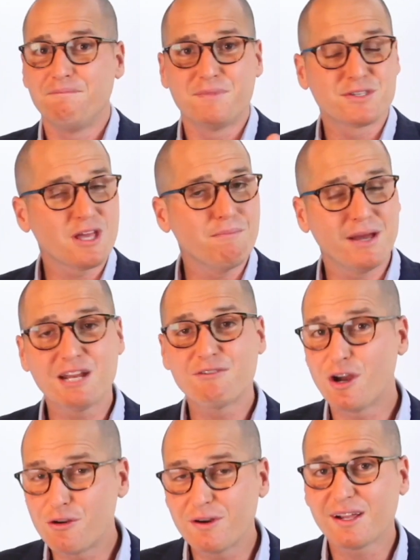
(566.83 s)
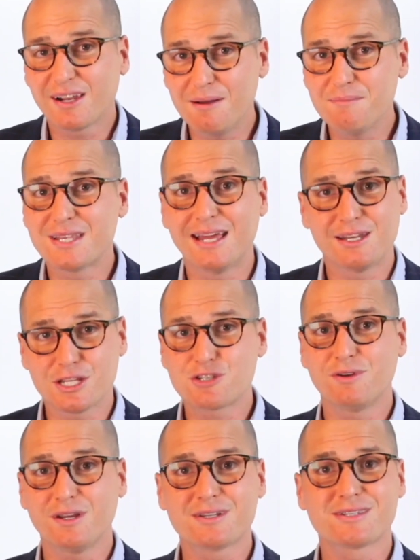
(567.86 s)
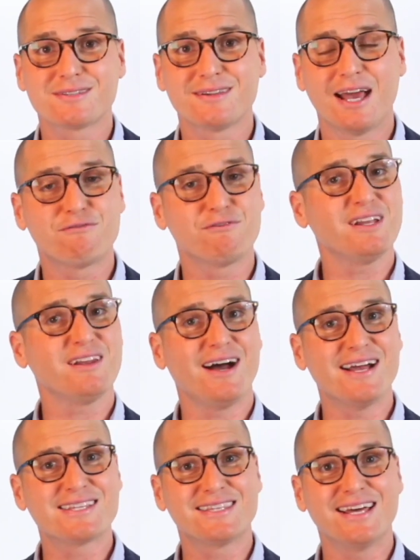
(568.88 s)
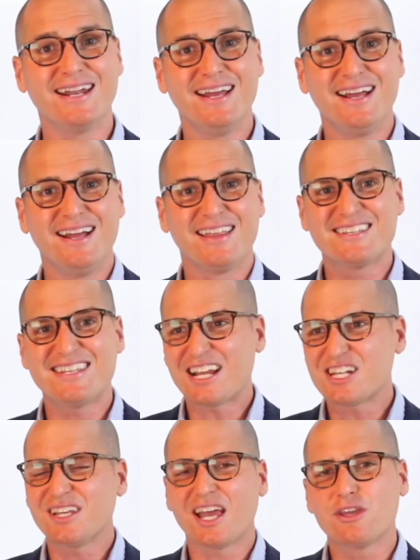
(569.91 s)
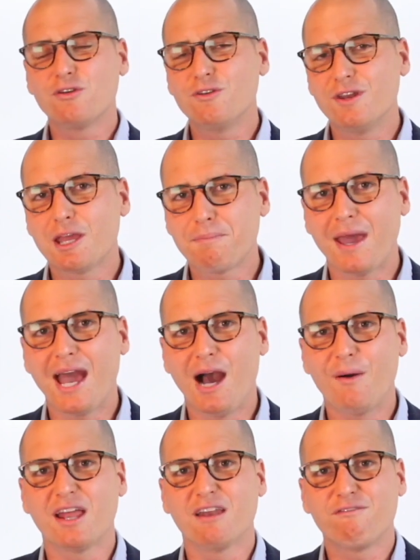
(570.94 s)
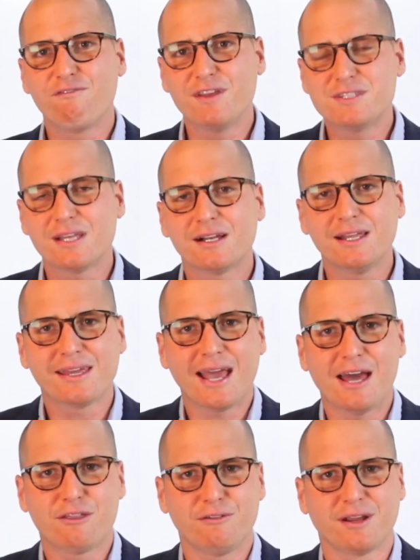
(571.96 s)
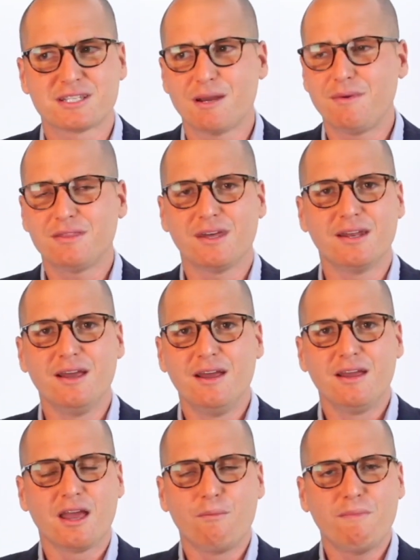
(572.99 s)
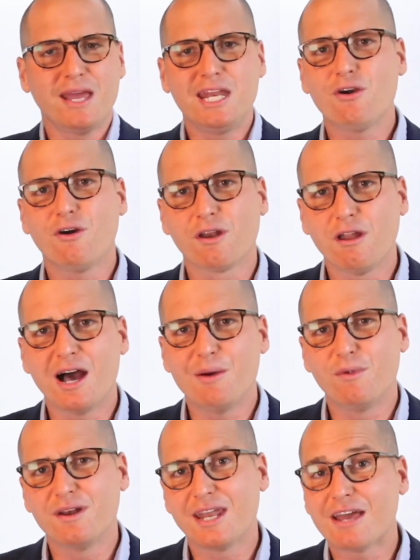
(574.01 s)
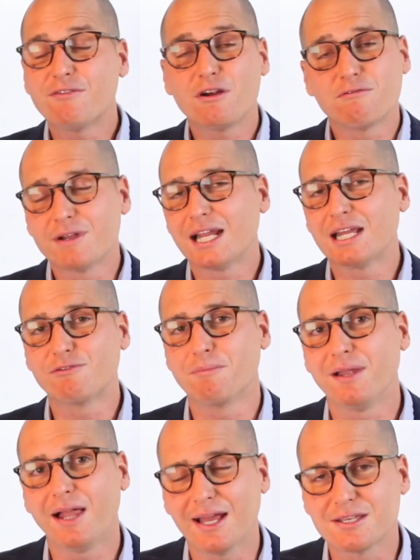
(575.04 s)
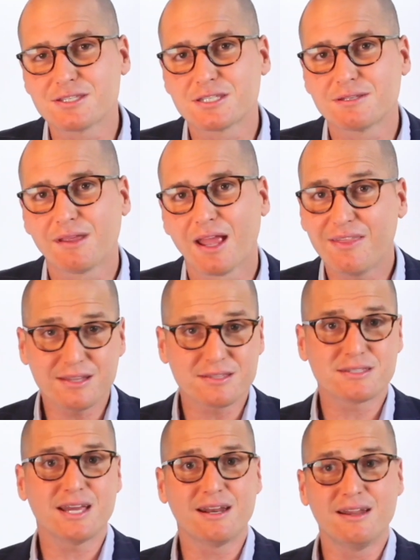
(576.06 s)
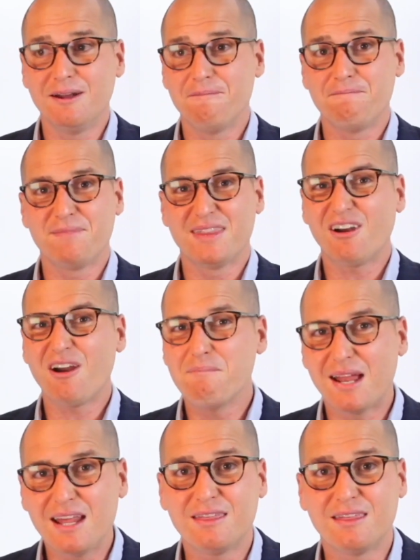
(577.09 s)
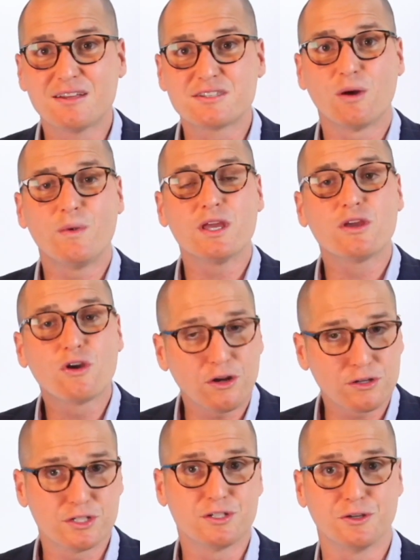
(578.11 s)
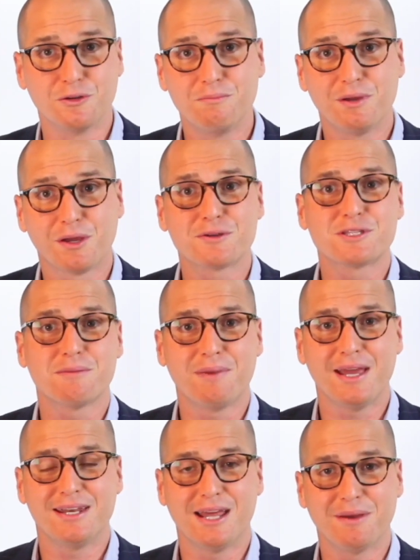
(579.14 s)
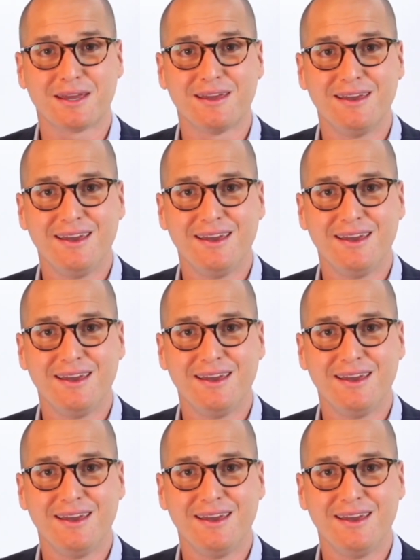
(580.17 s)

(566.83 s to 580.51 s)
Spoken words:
so many Rotary clubs and districts have realized that there's actually a unique power in physically gathering, something that meeting online will never really replace. And that said, there are many things that we got to do because of the pandemic.